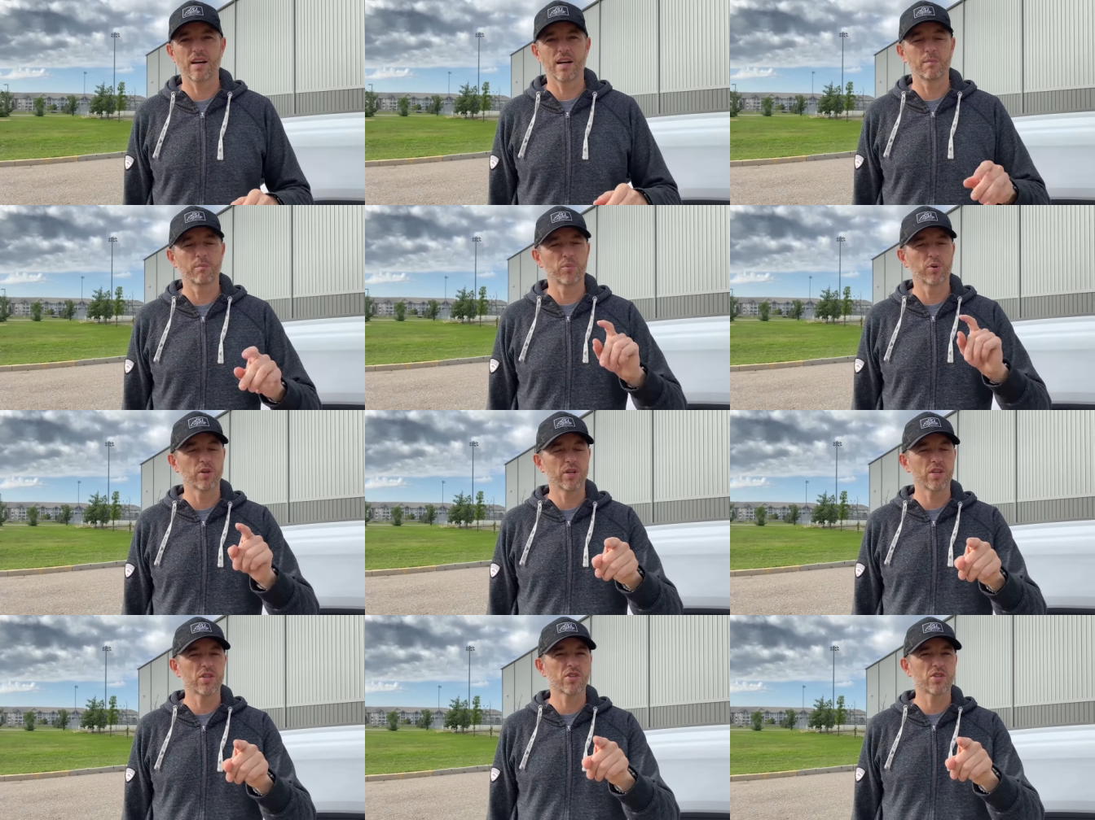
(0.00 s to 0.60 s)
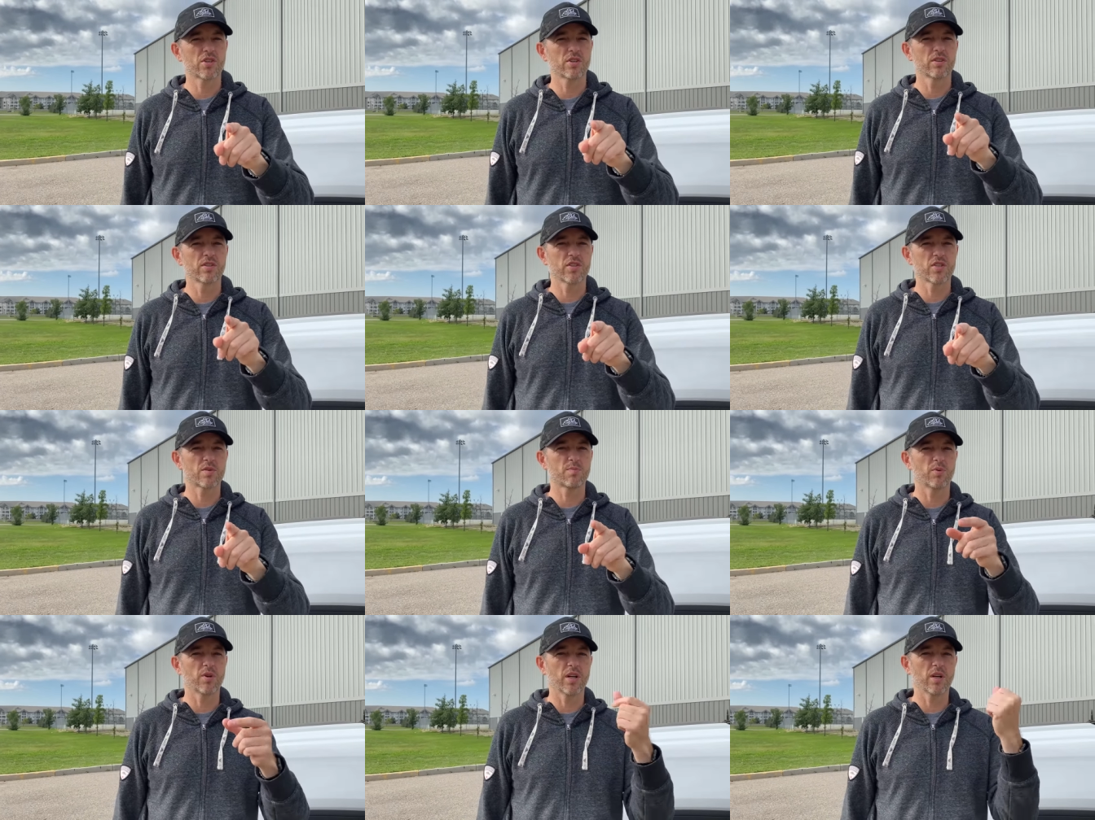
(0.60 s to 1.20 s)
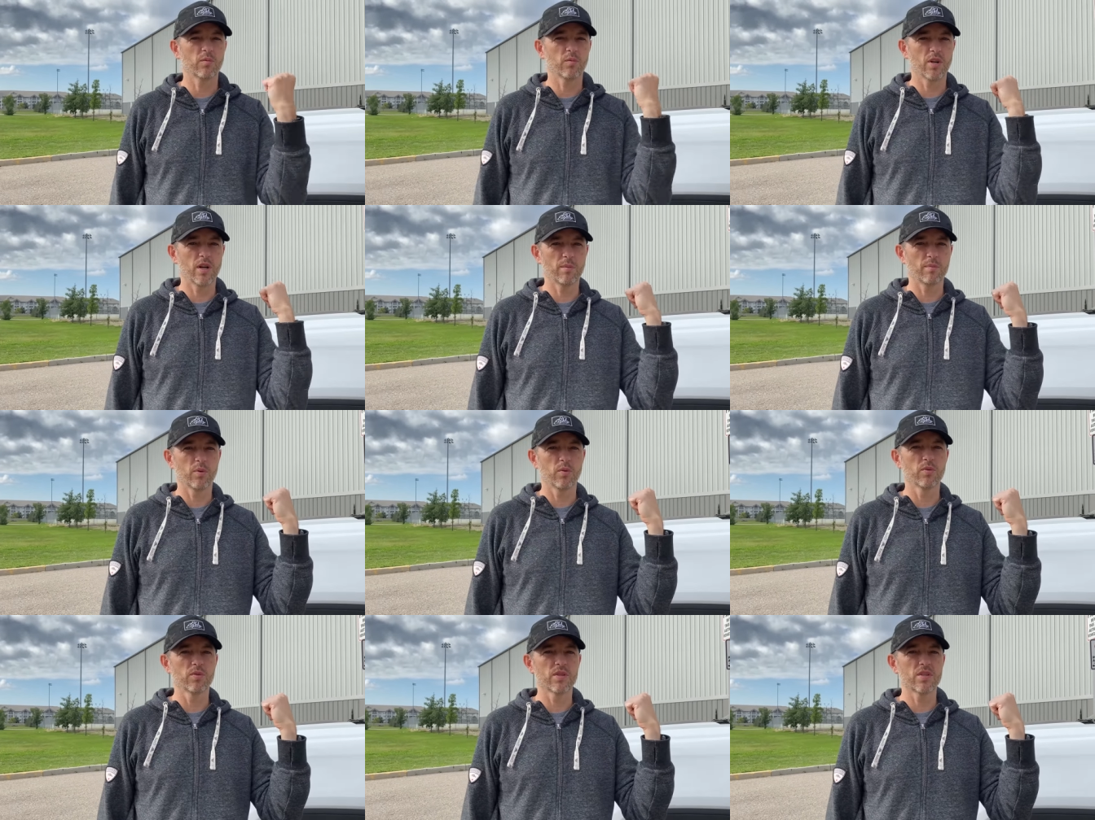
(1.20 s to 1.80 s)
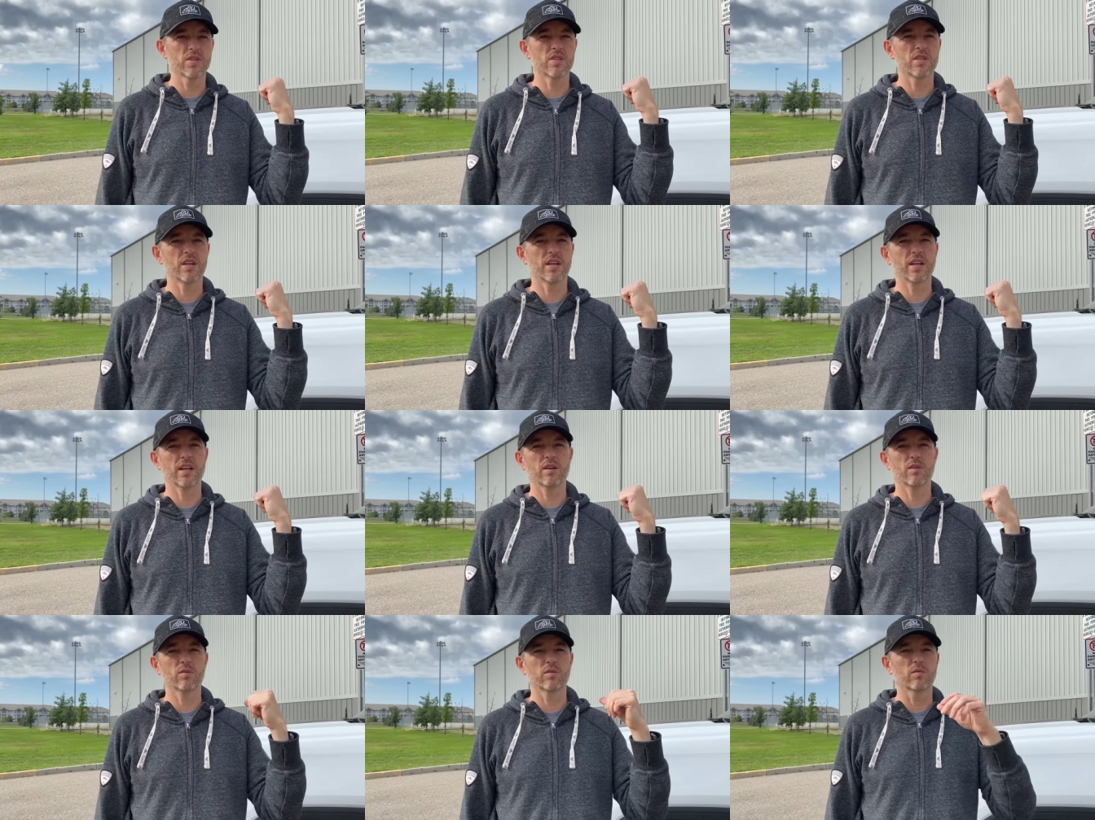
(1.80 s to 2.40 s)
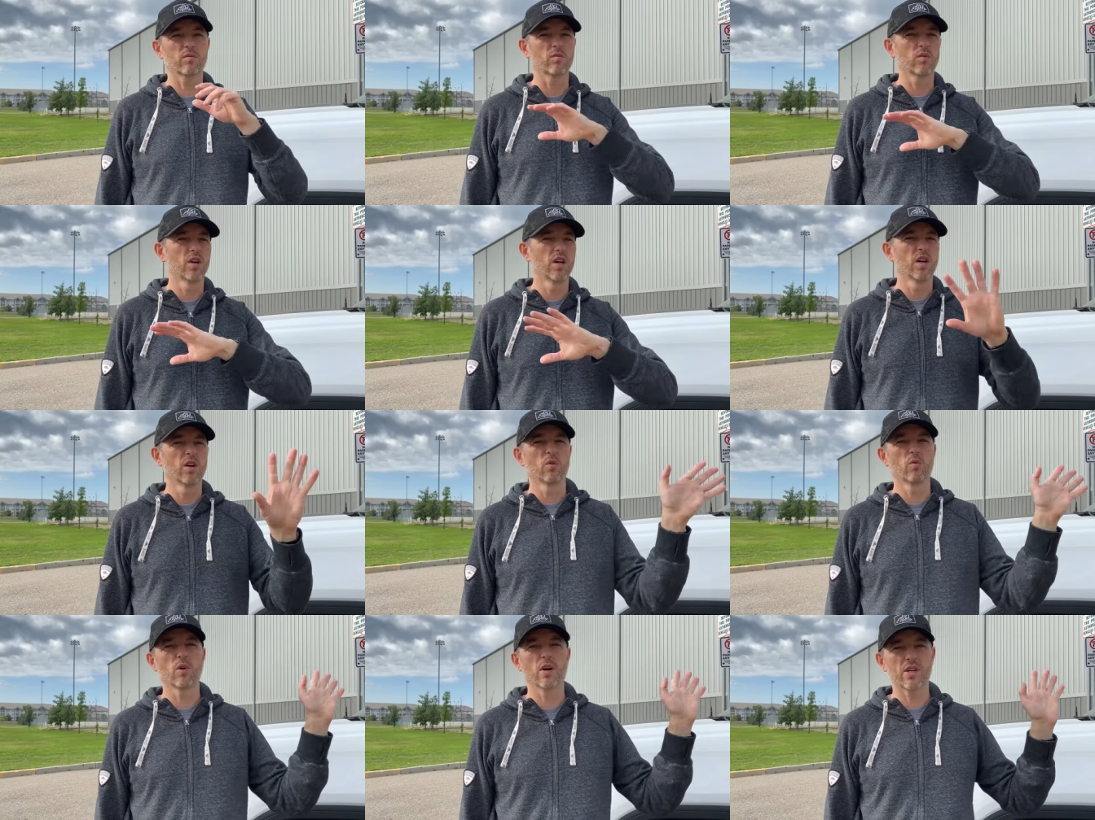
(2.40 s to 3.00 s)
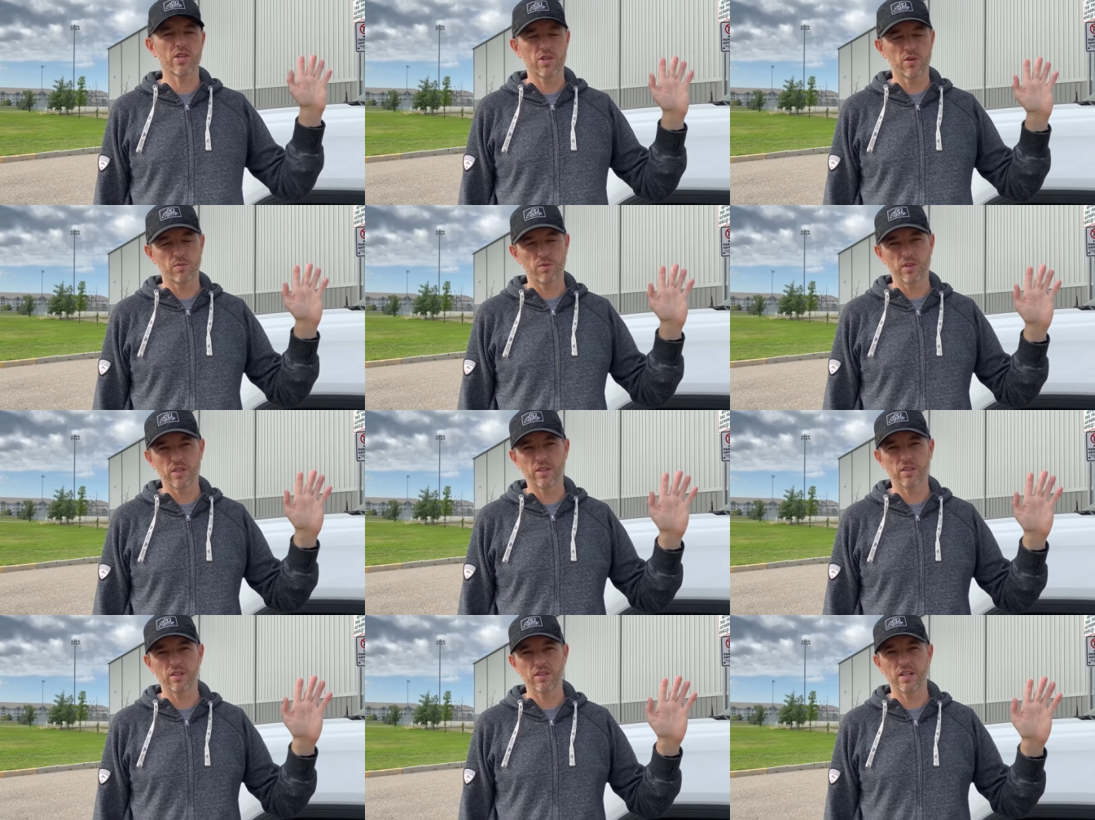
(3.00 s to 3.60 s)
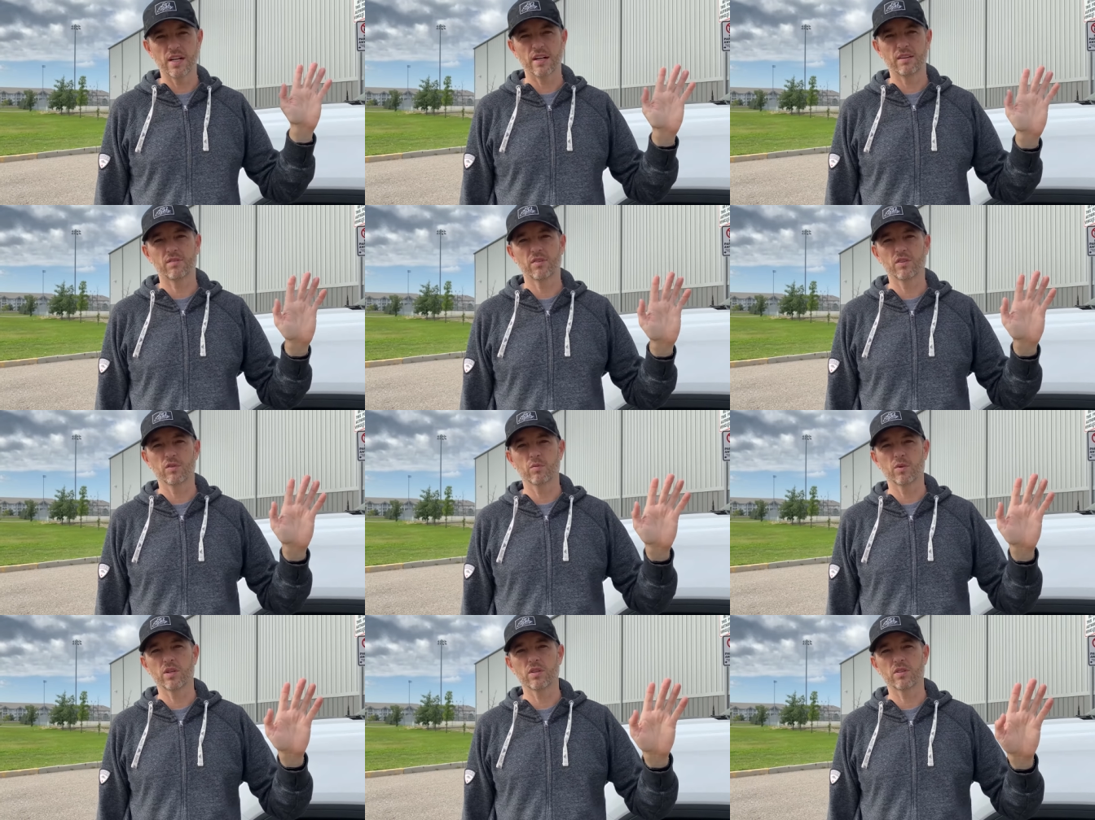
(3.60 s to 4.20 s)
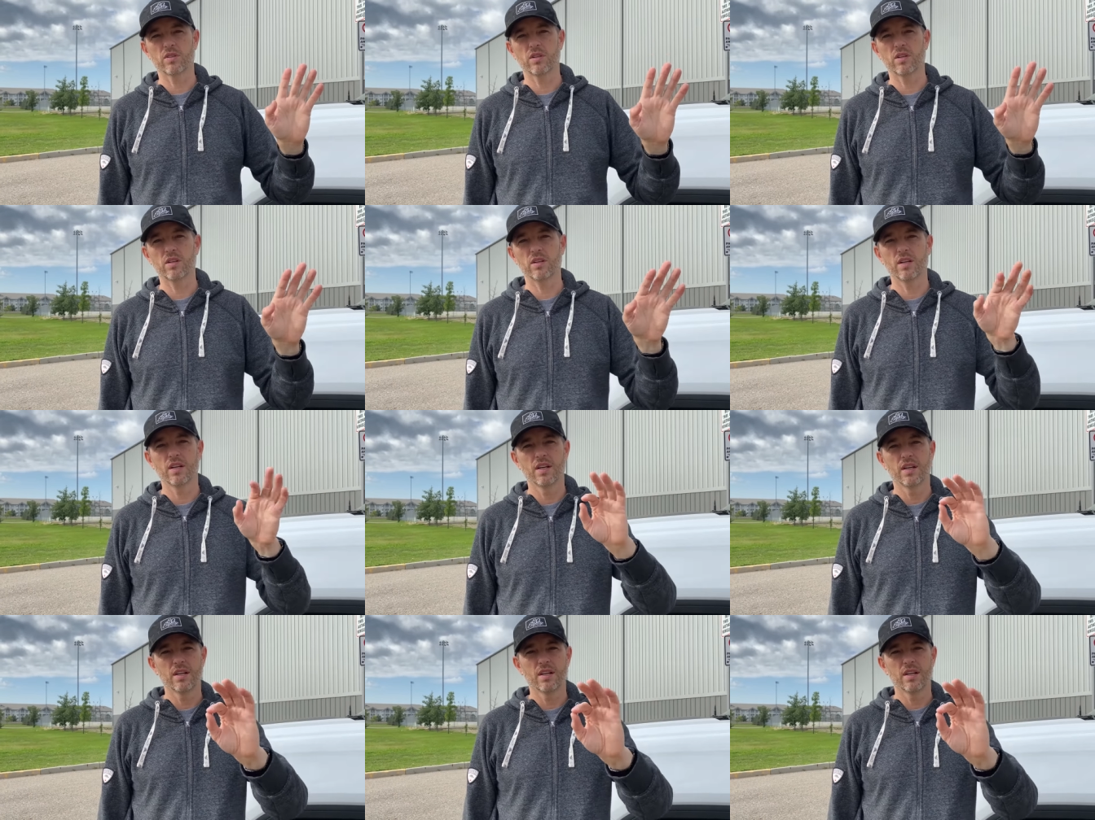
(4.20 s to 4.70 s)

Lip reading: I'm pretty sure in the spring when I pull this thing out and wash it really good after the winter,